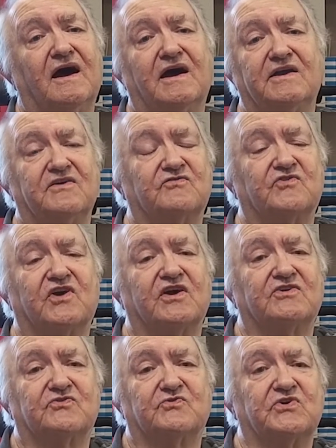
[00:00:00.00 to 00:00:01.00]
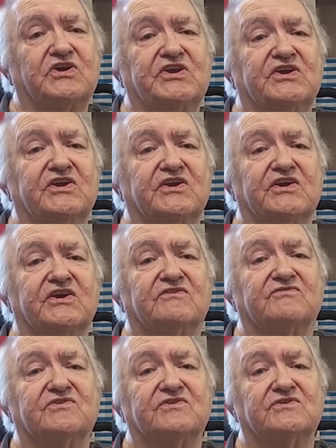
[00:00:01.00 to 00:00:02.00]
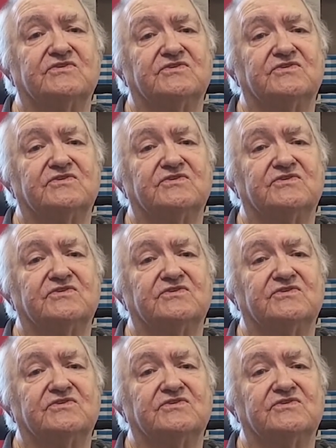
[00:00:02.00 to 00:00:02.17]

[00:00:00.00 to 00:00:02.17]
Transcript: I never got to read any of it.